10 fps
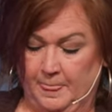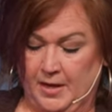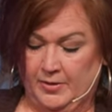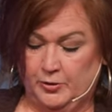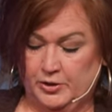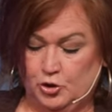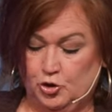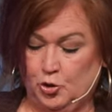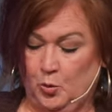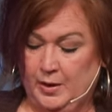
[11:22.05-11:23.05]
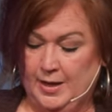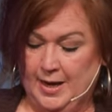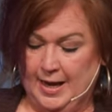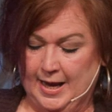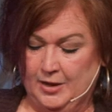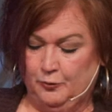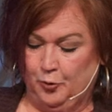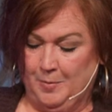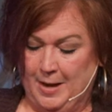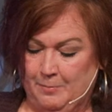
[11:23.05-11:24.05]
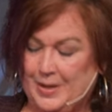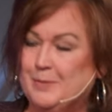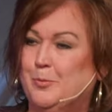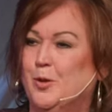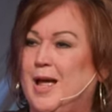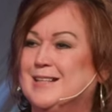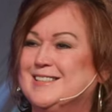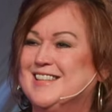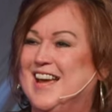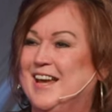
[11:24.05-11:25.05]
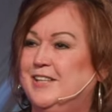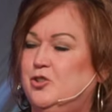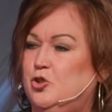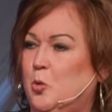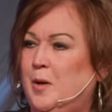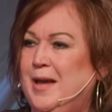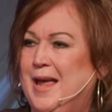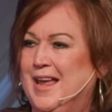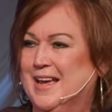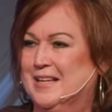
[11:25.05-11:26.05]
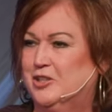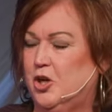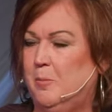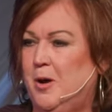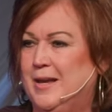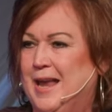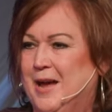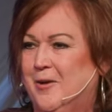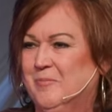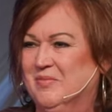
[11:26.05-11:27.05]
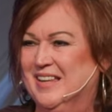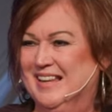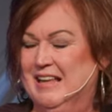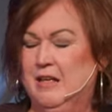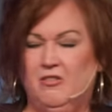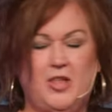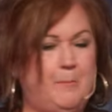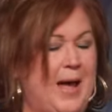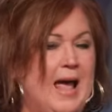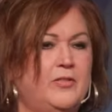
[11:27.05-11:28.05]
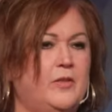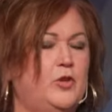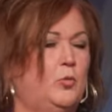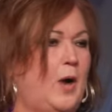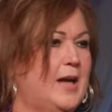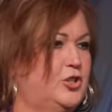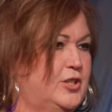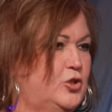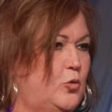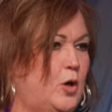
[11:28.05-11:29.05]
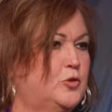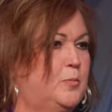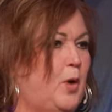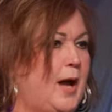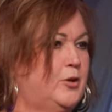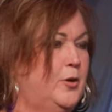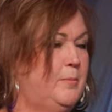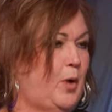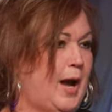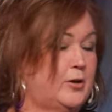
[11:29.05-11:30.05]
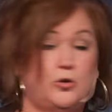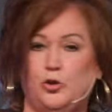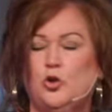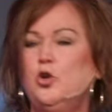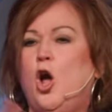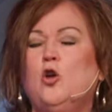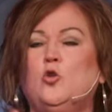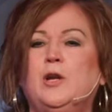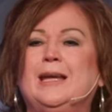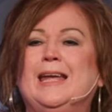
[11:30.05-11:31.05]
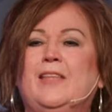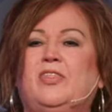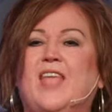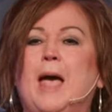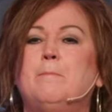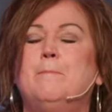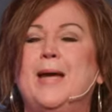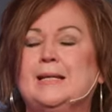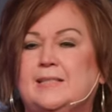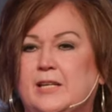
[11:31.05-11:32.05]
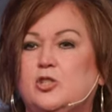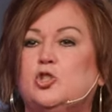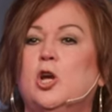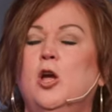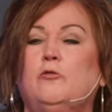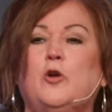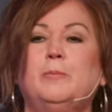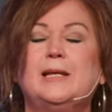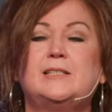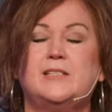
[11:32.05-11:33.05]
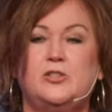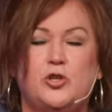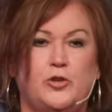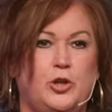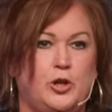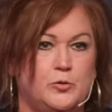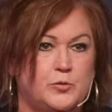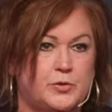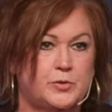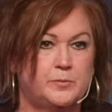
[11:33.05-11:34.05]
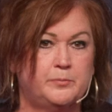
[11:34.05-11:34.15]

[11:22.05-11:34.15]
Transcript: There is joy ahead for my people, I say. Joy ahead. Come on now. The path of the righteous grows brighter and brighter. You're not going to get that message from listening to the news.